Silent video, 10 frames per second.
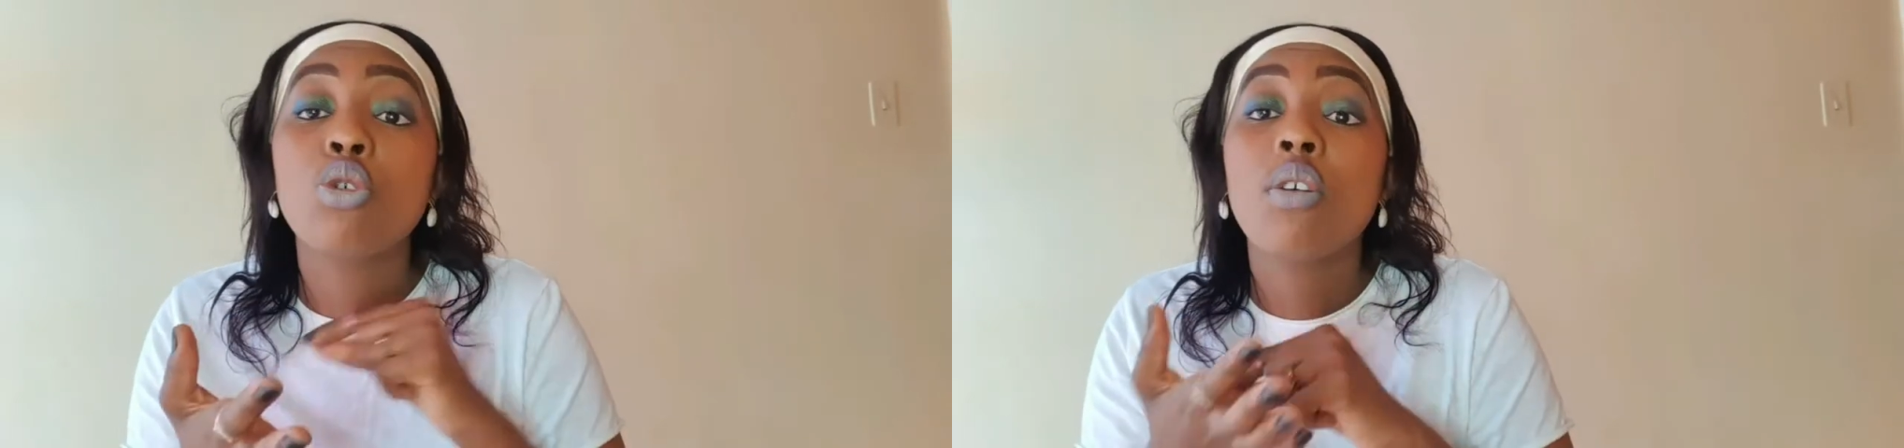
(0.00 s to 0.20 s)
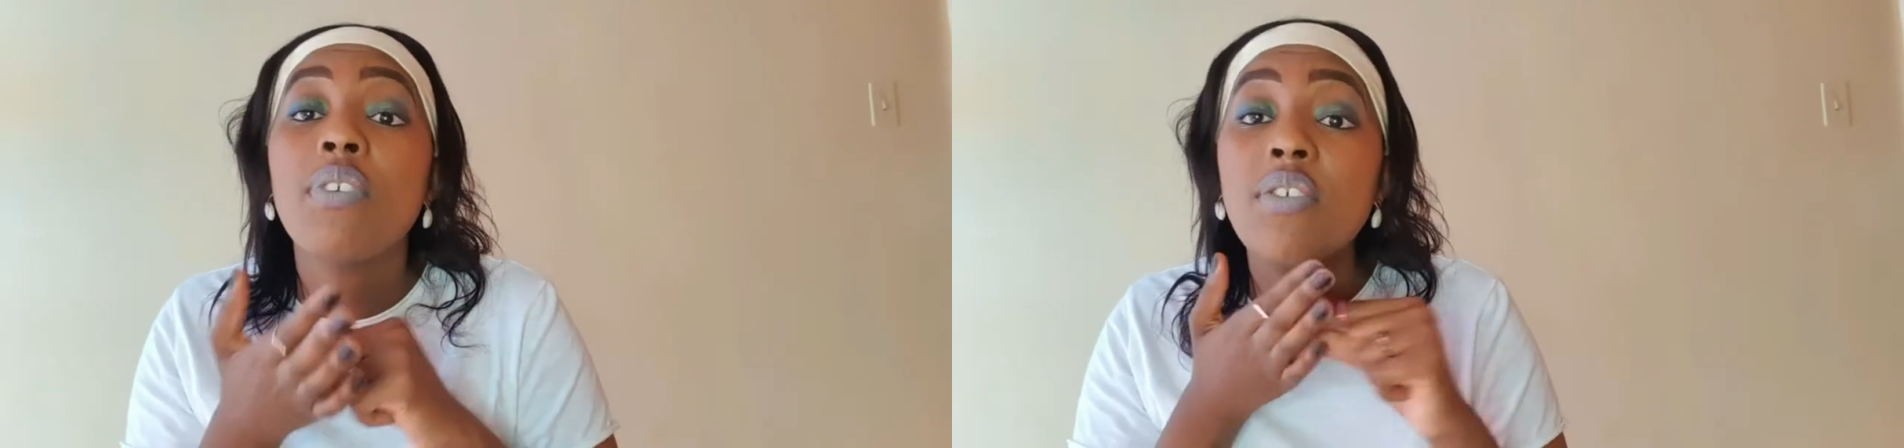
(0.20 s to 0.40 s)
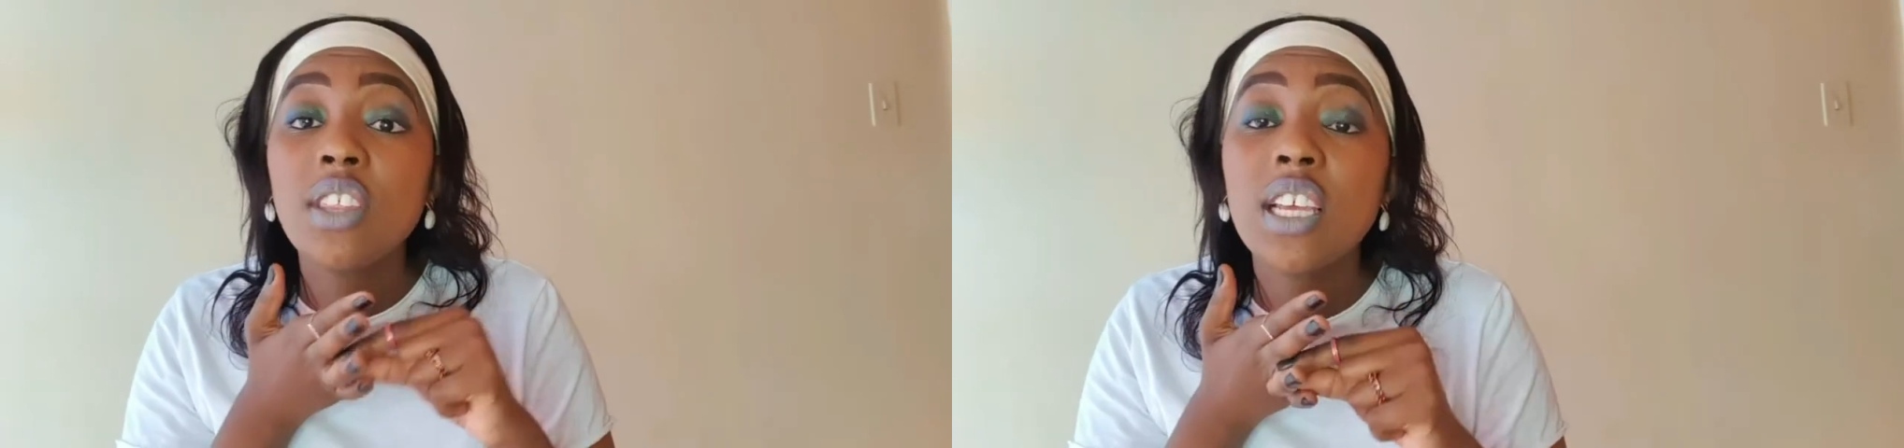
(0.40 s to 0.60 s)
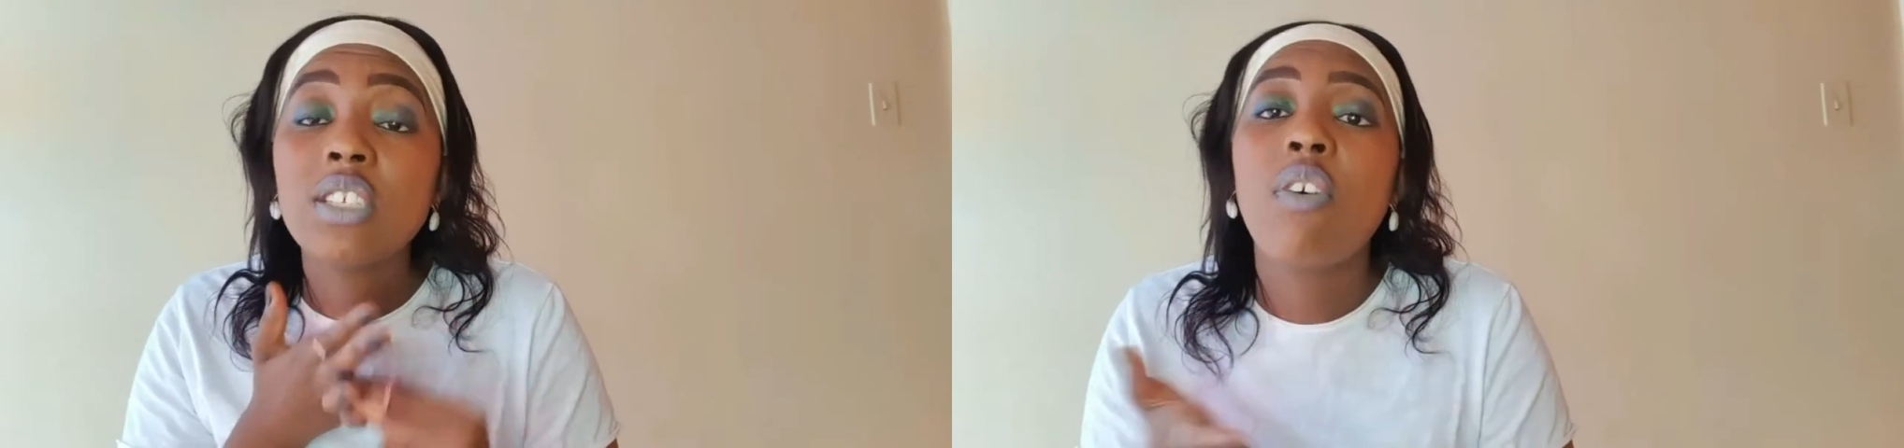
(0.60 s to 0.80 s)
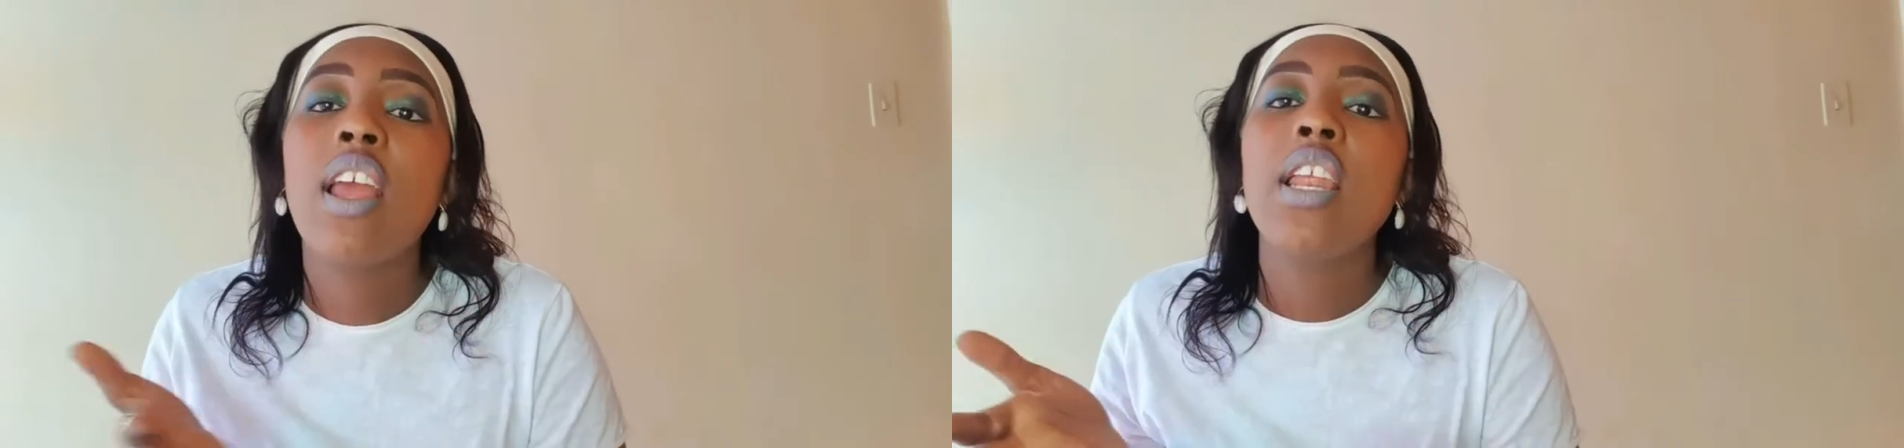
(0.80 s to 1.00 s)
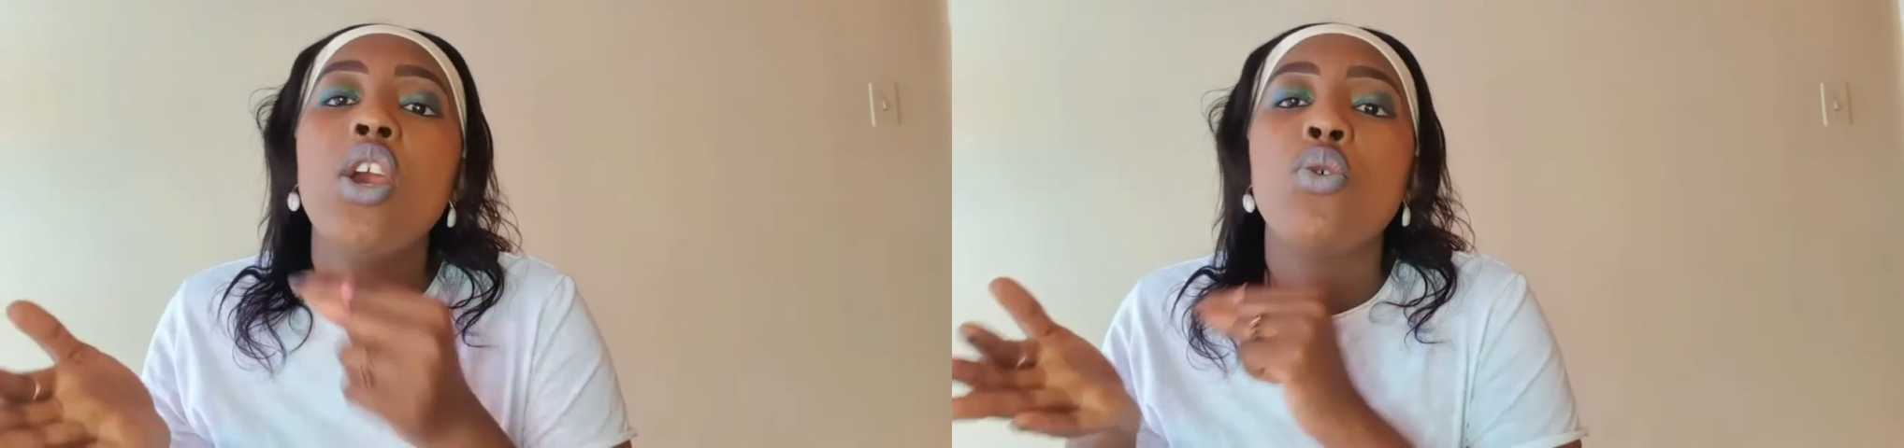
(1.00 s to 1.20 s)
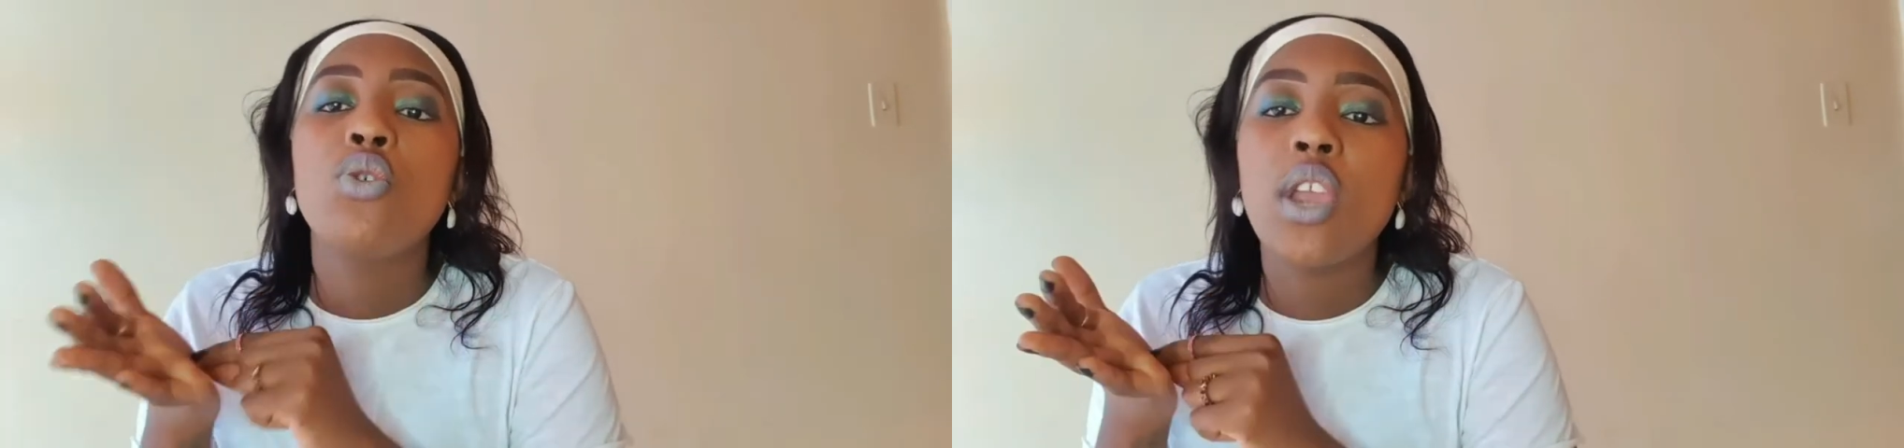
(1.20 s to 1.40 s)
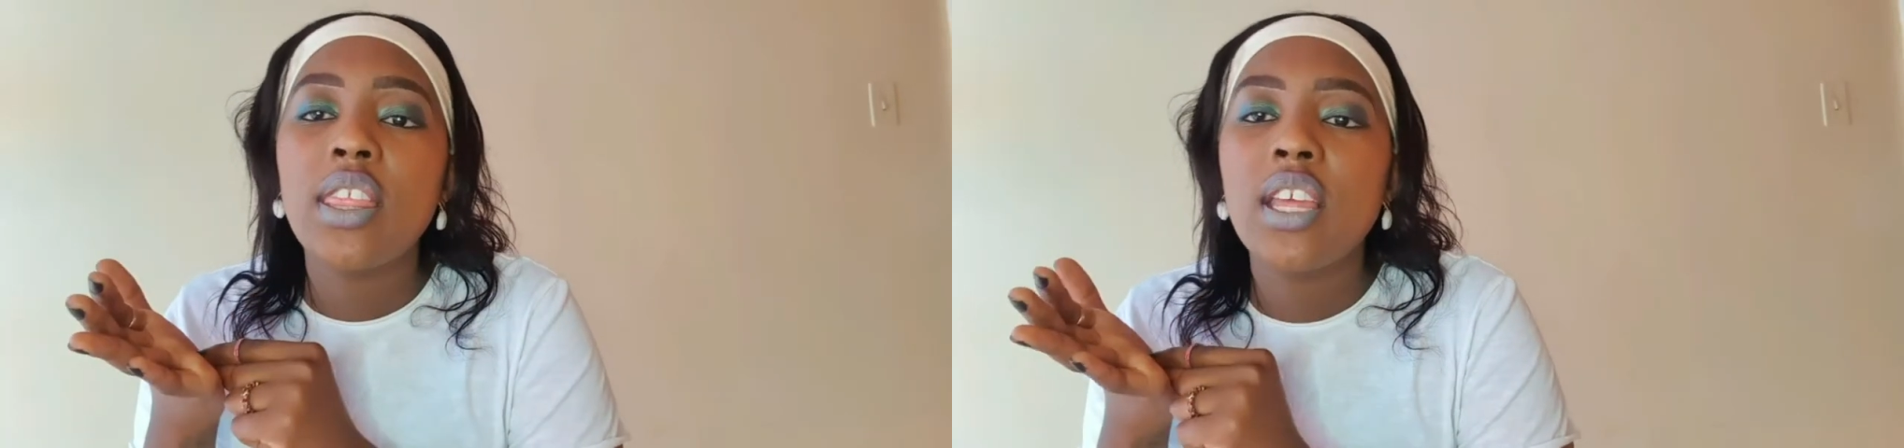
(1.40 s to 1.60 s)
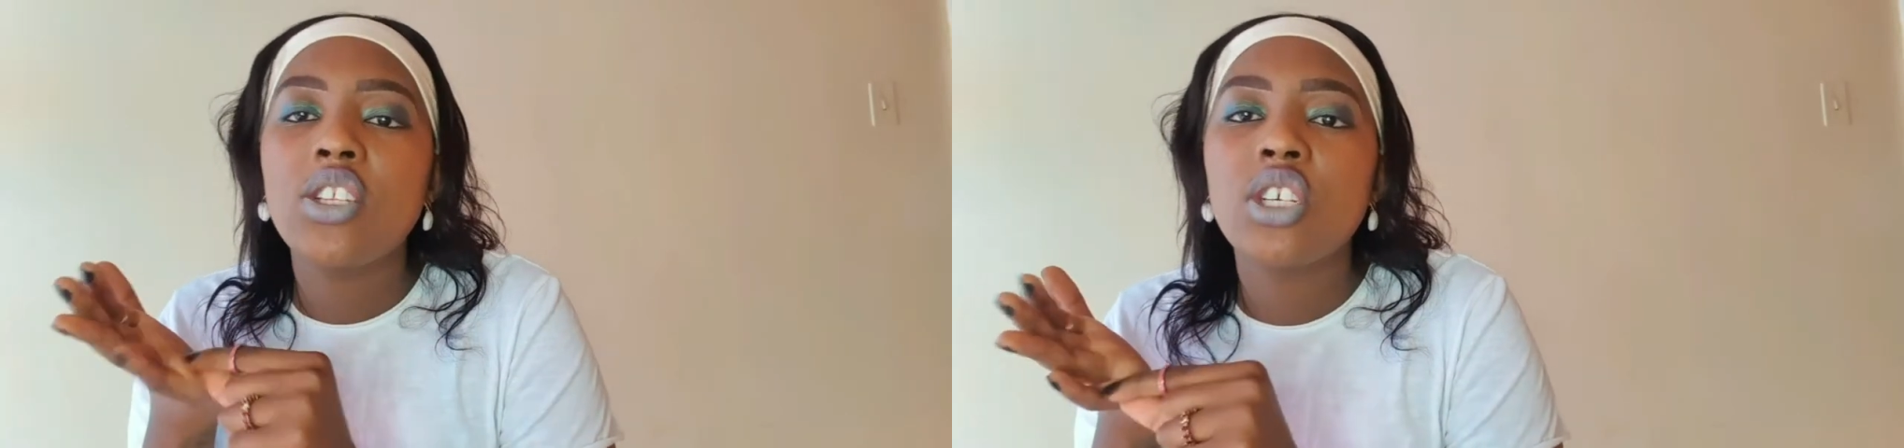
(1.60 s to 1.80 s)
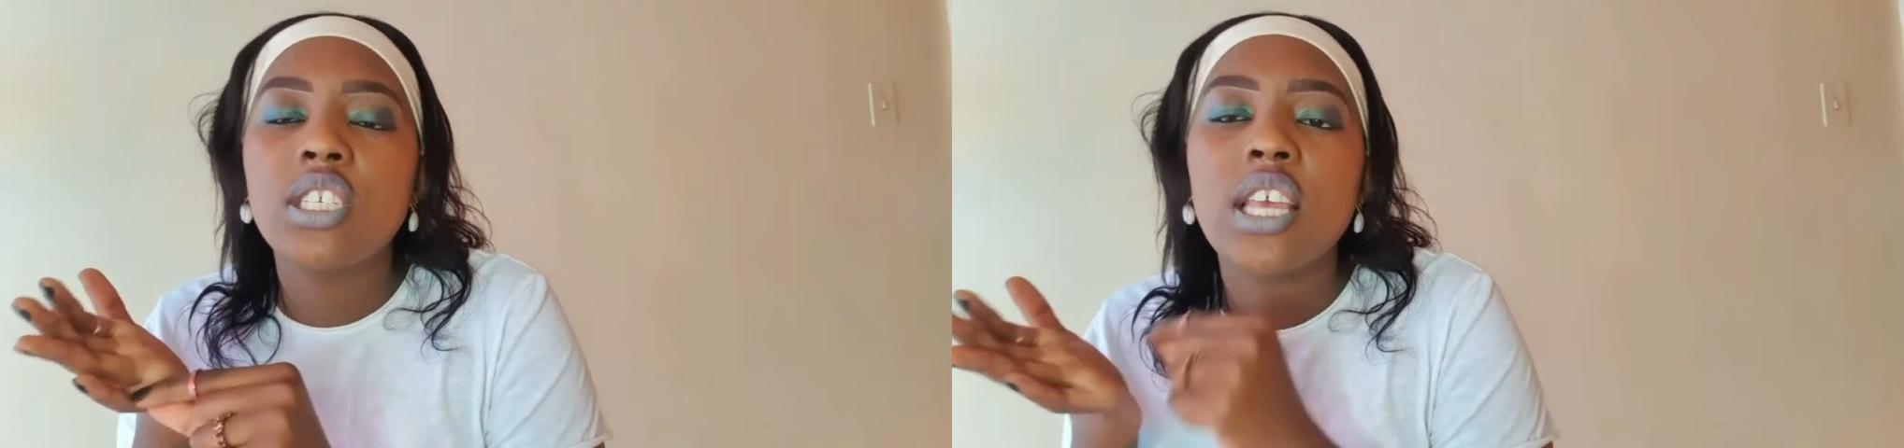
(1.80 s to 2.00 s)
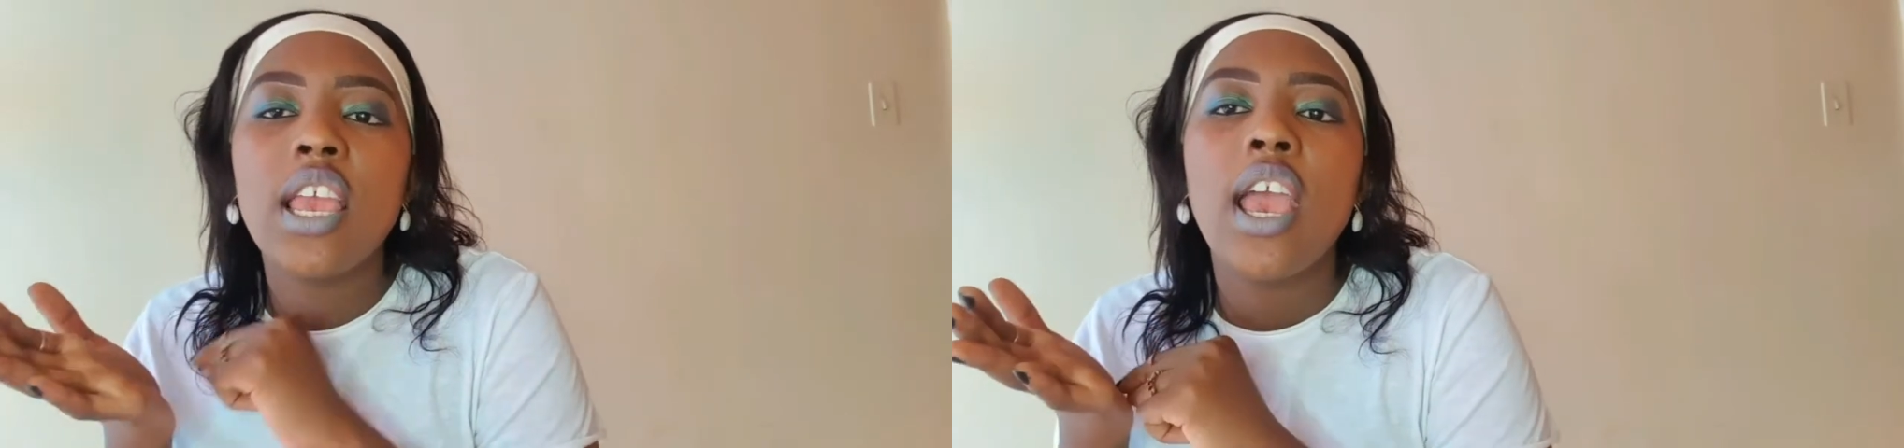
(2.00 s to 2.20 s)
So if everything is fine, you can then just say